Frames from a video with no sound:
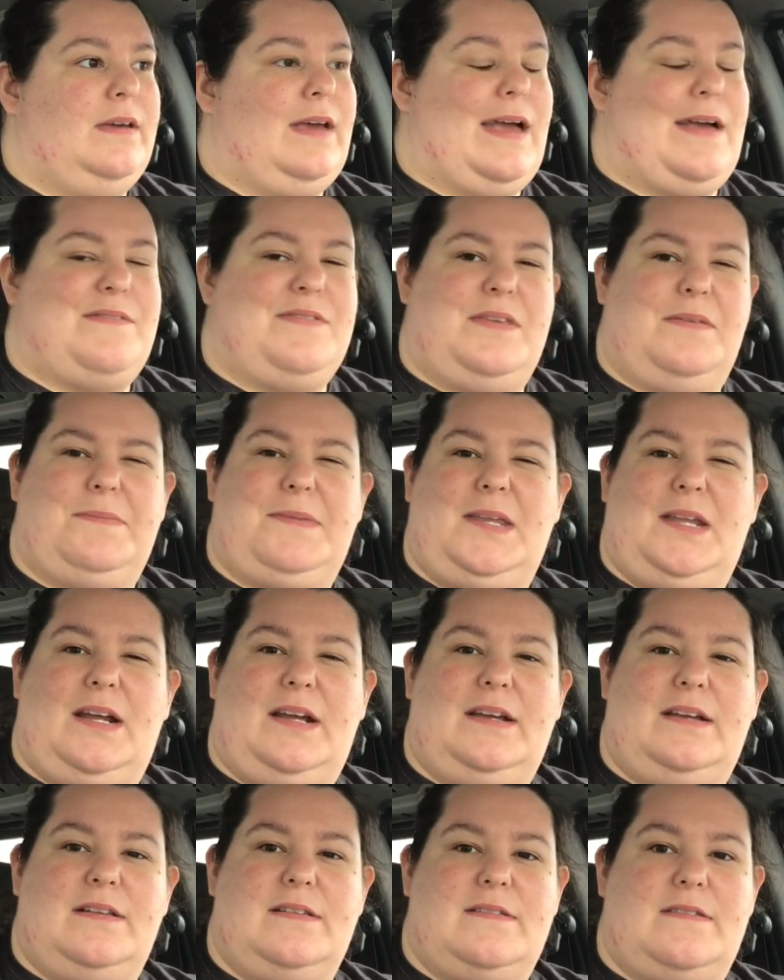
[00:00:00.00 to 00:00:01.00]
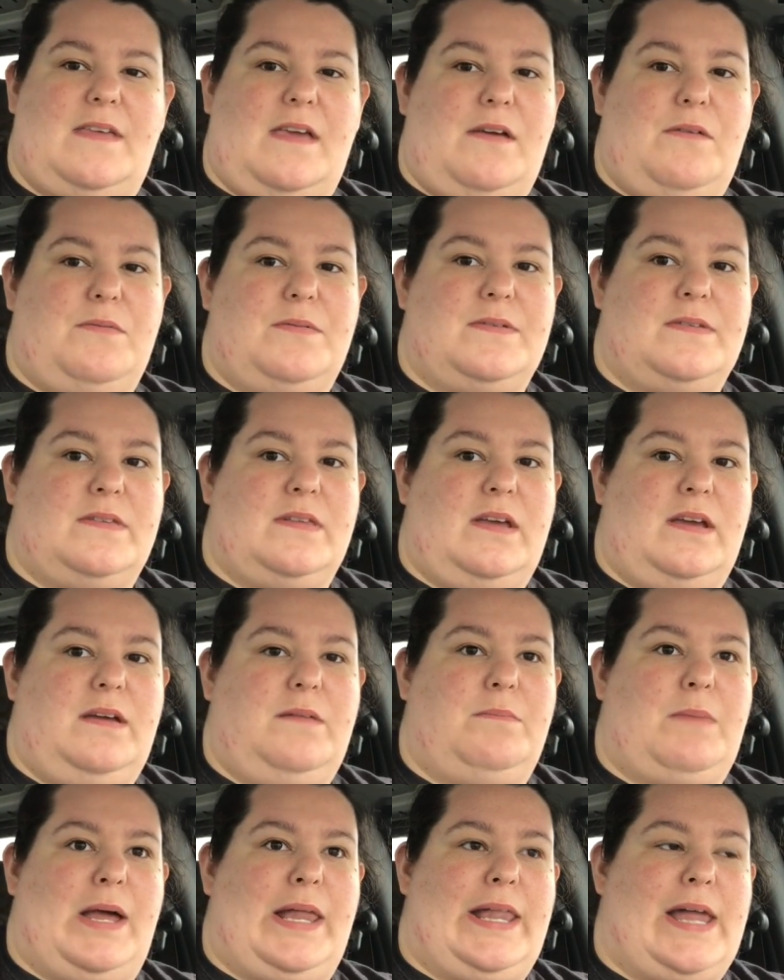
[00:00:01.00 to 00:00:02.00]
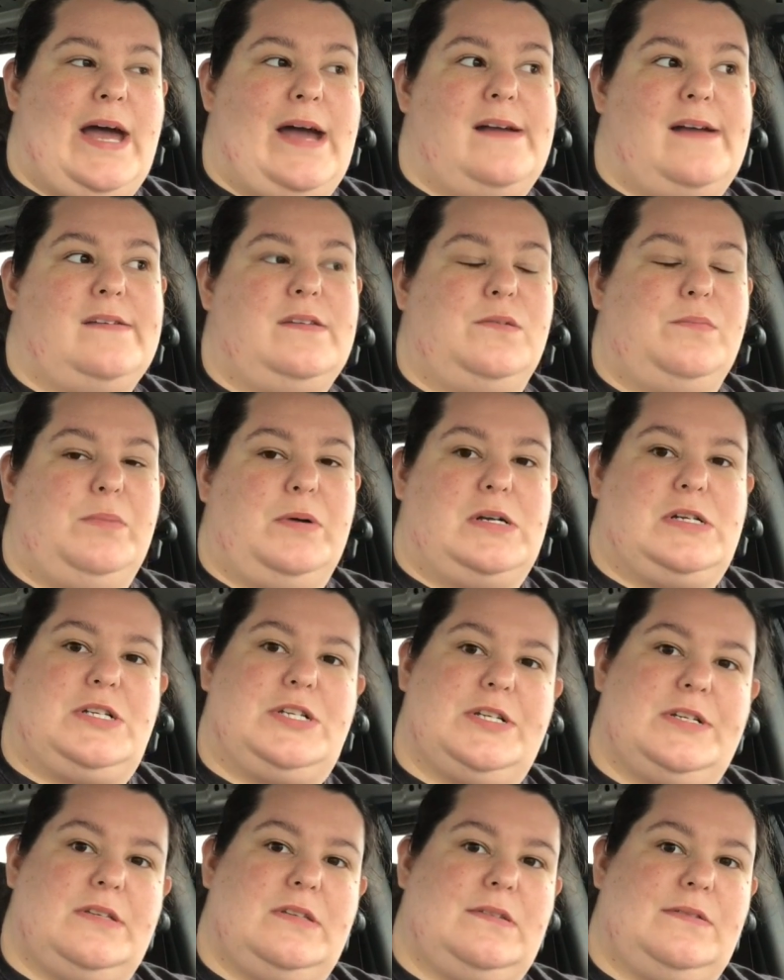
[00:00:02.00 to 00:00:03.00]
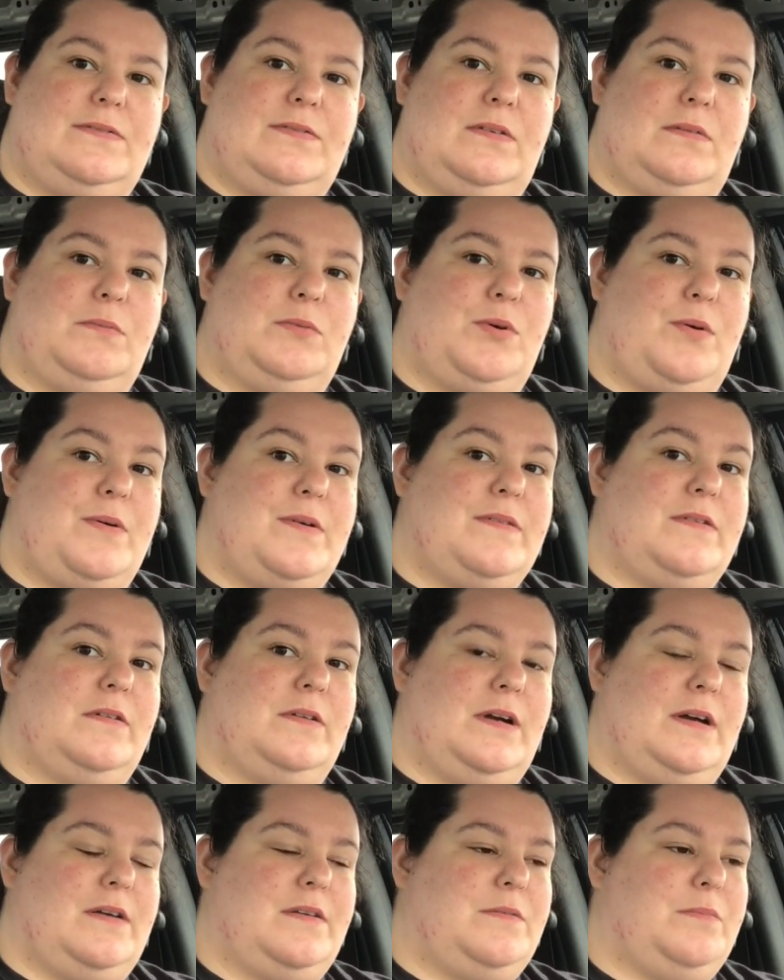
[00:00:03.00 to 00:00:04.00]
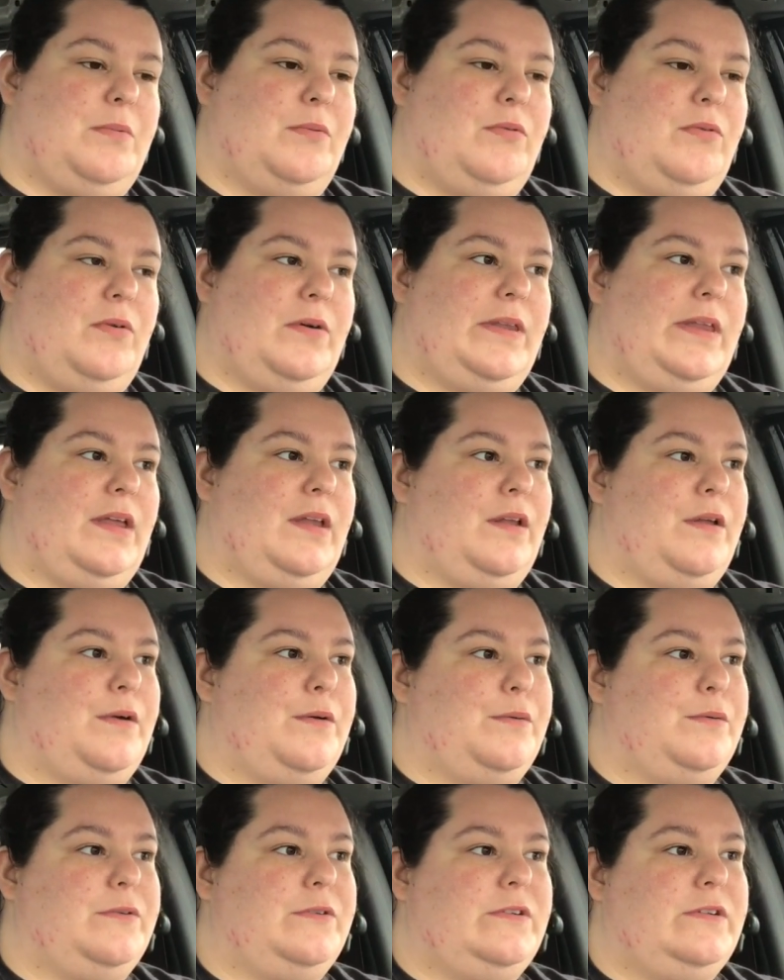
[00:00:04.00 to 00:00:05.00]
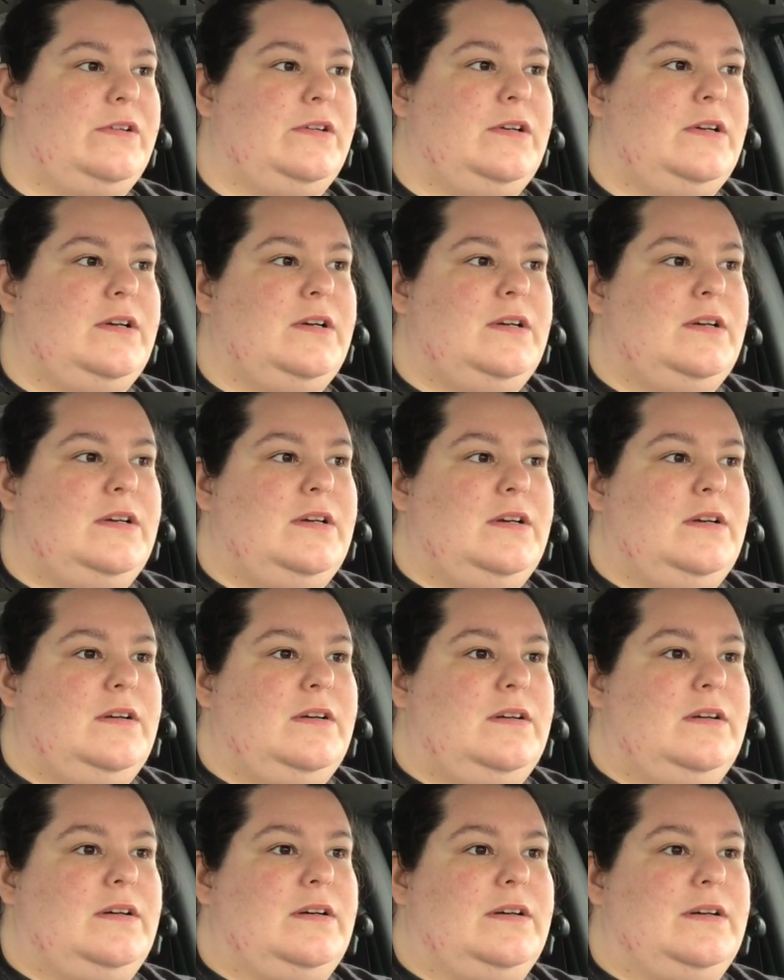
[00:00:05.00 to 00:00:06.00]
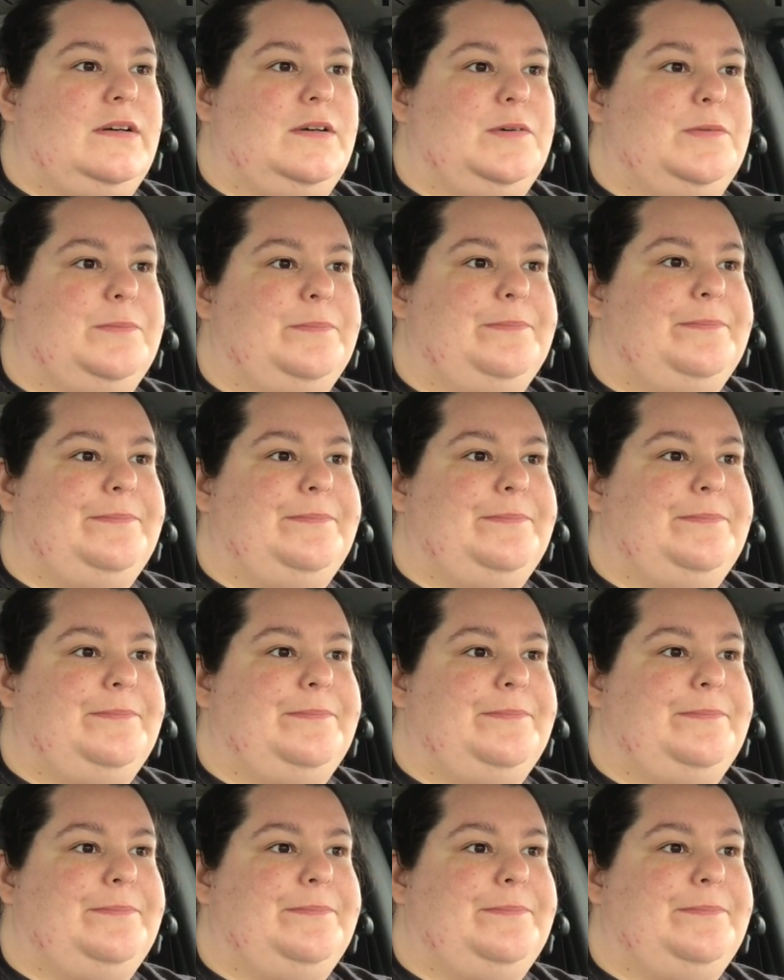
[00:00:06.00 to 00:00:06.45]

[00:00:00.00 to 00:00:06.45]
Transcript: have something I can say was like my last purchase from Toys R Us before they closed. I